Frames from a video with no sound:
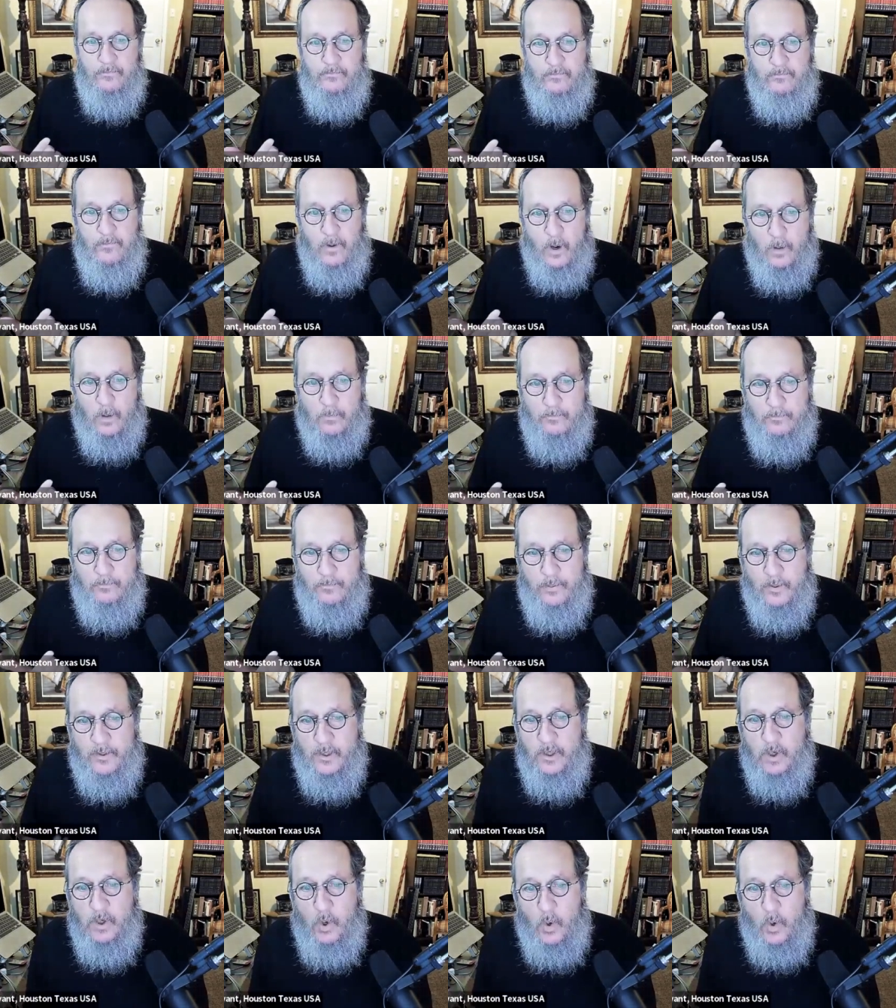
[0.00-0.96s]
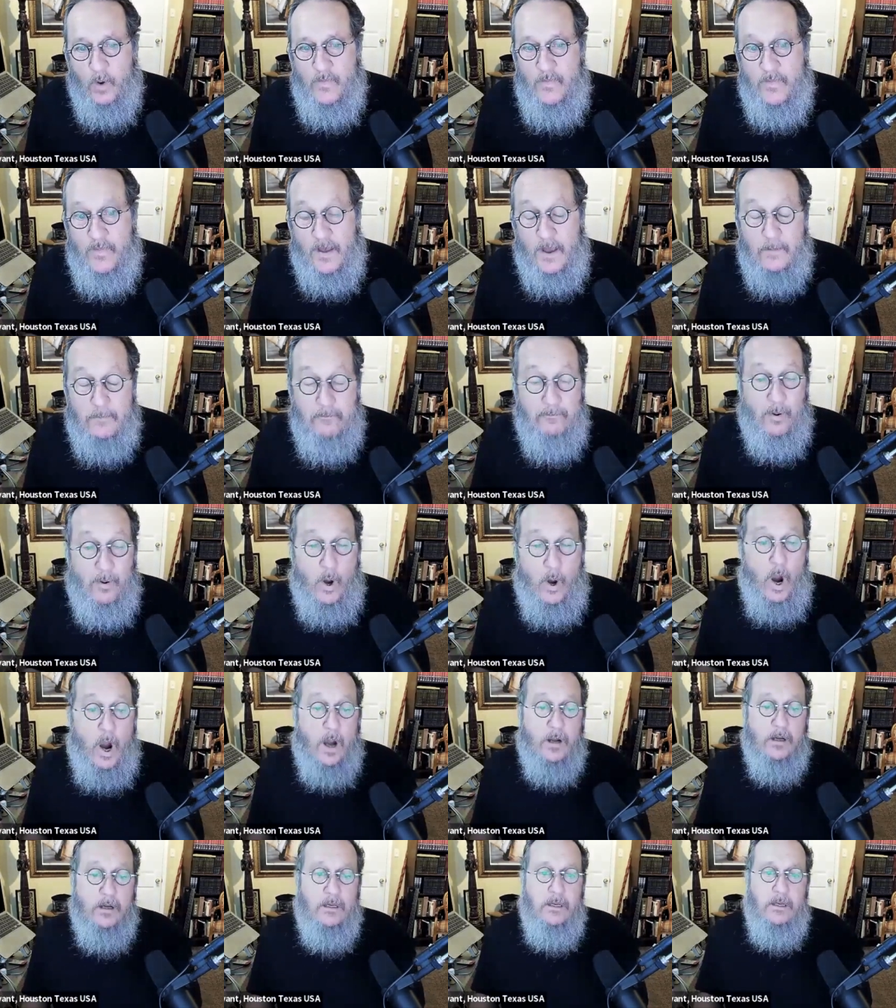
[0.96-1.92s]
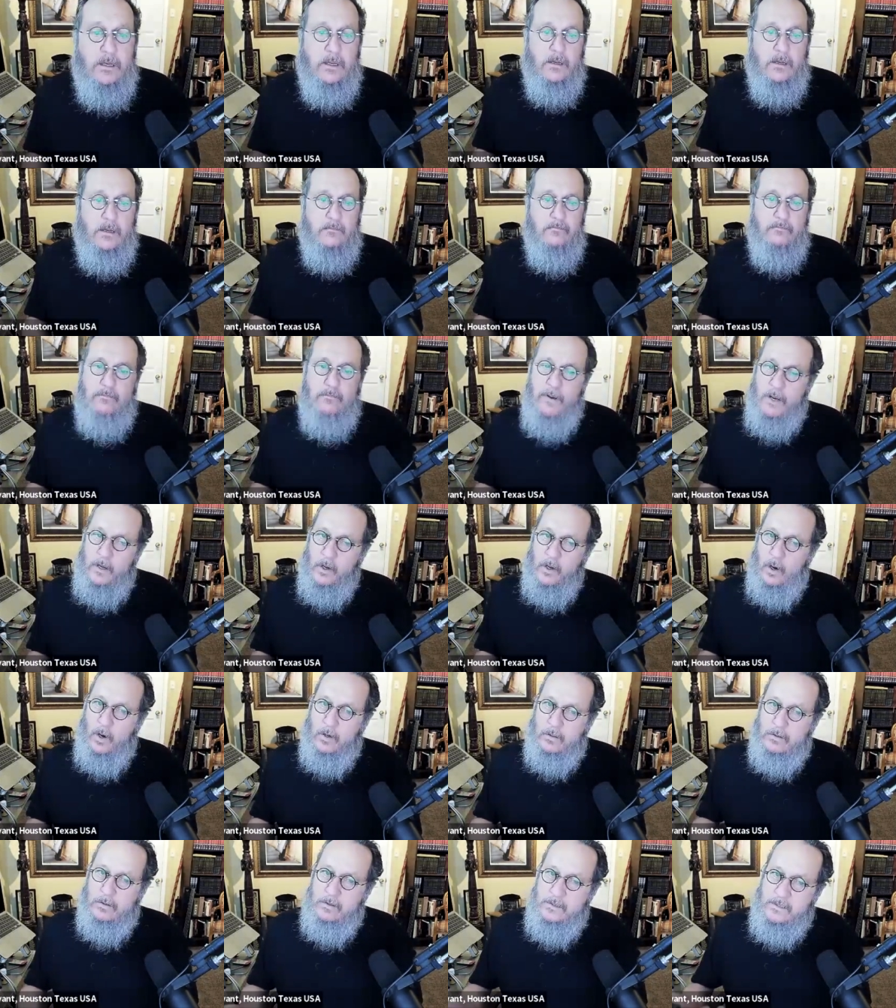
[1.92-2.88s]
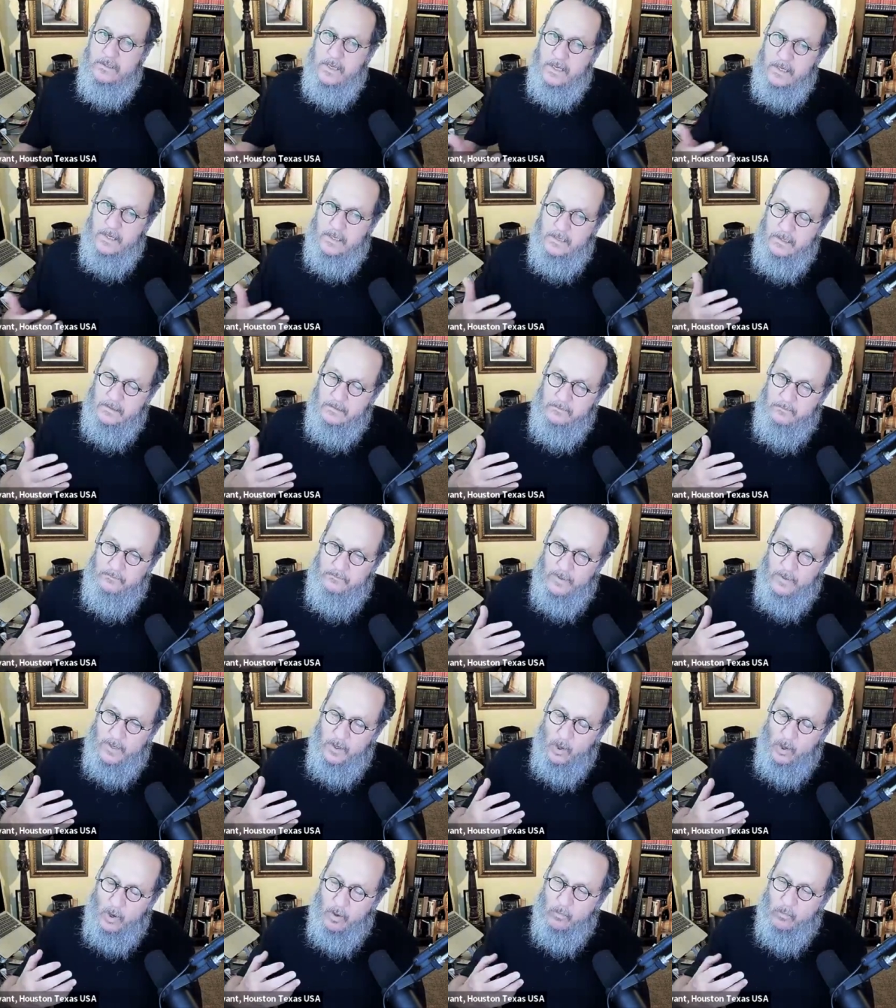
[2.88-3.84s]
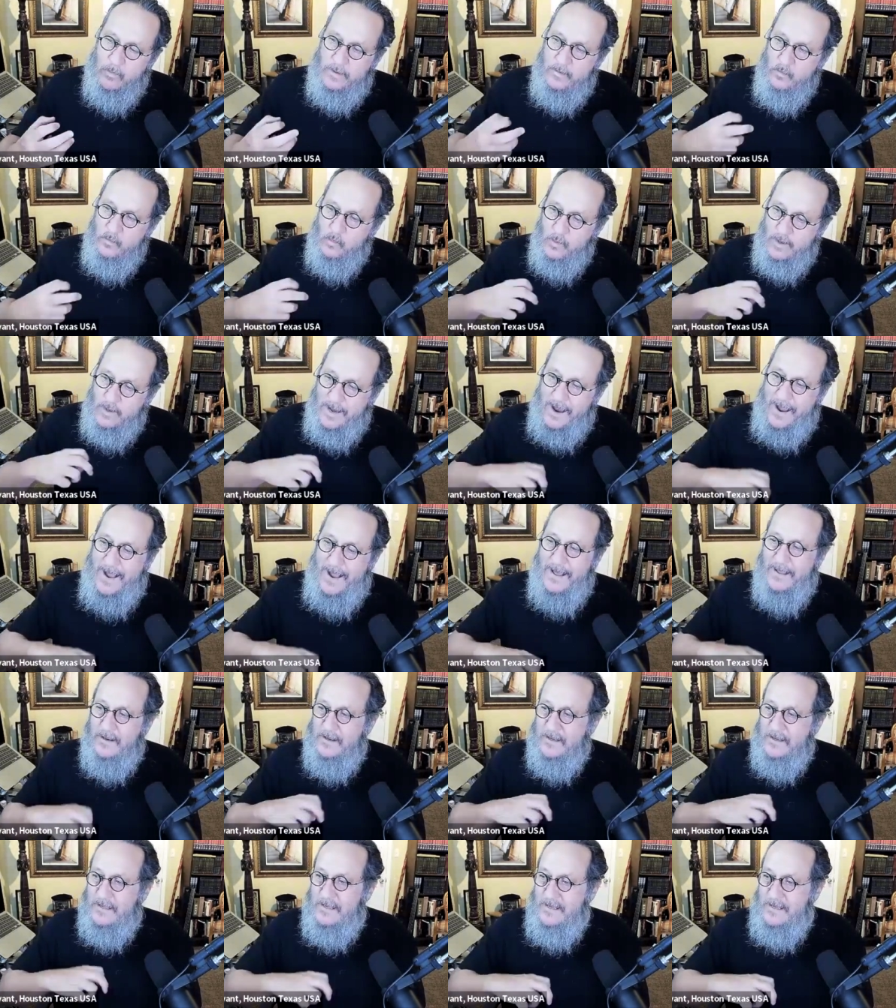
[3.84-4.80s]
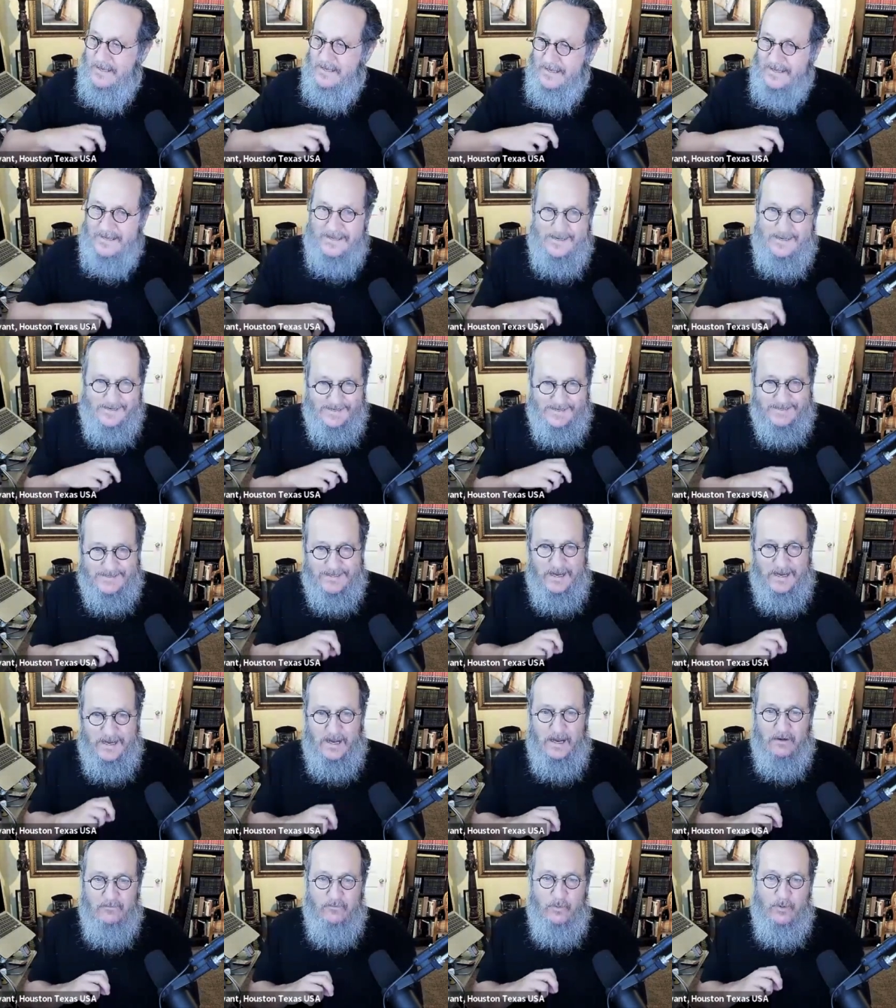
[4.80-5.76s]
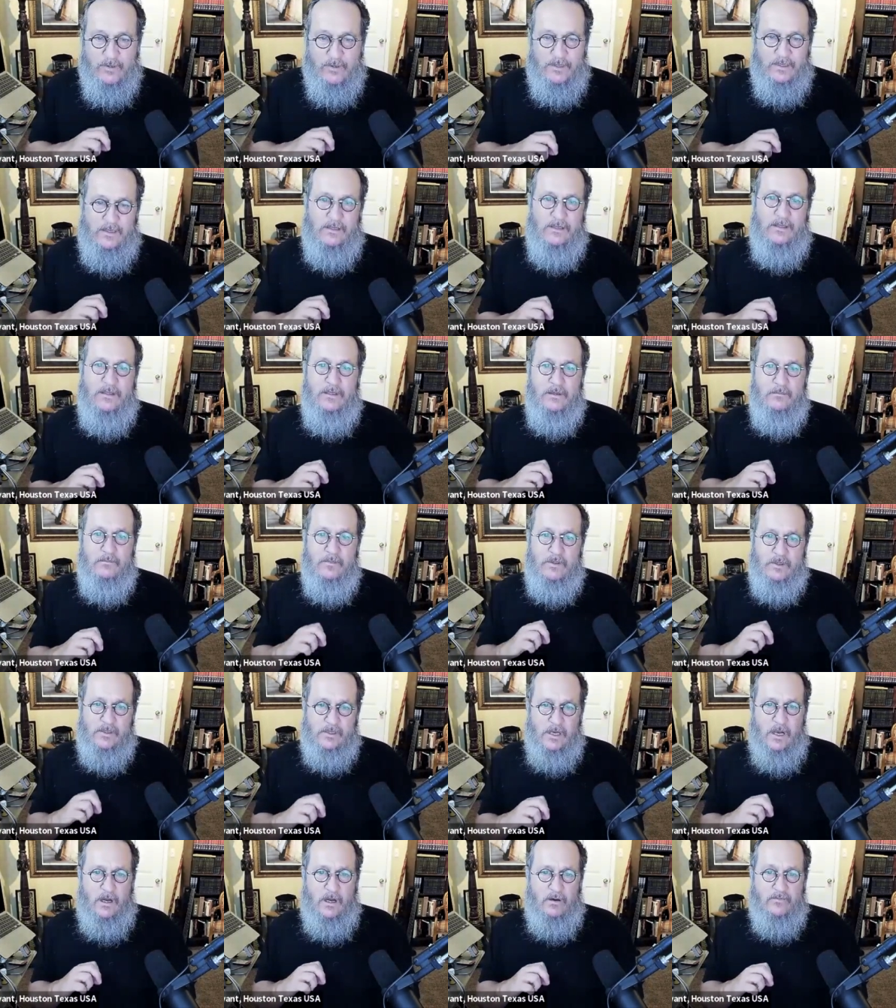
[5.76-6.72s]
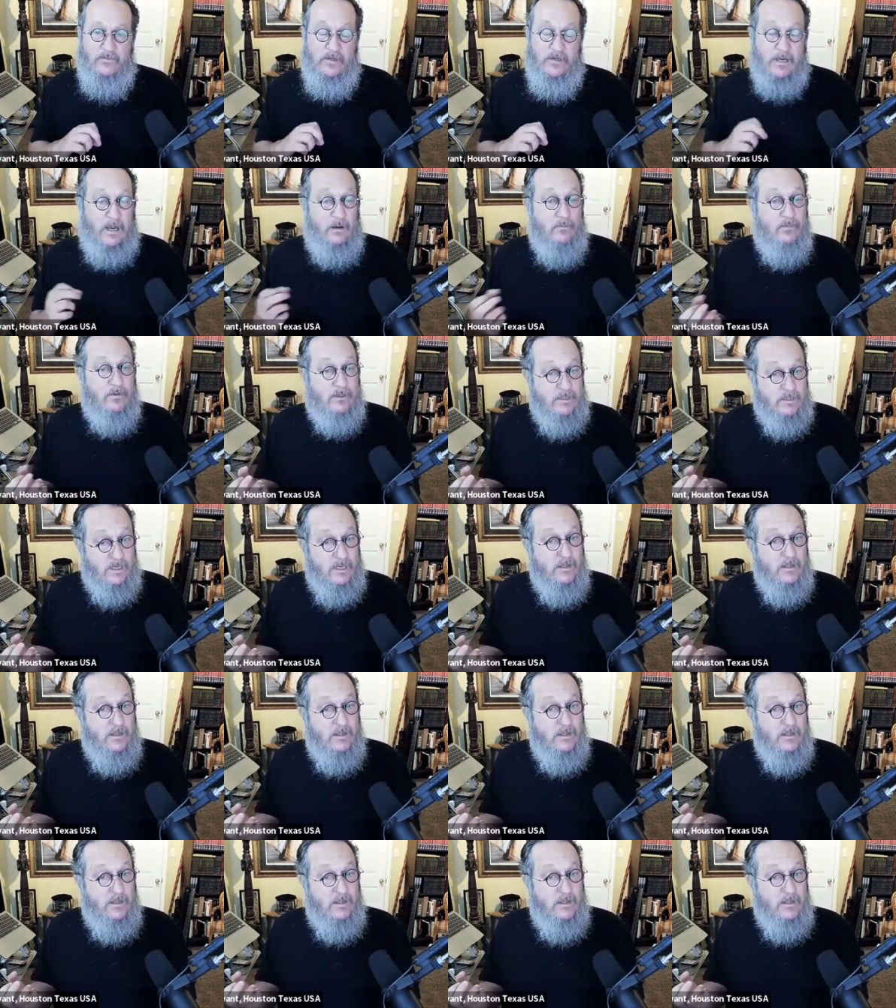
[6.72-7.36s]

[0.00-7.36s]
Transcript: are putting on that part, but are, but are in reality Esau within themselves. And I would say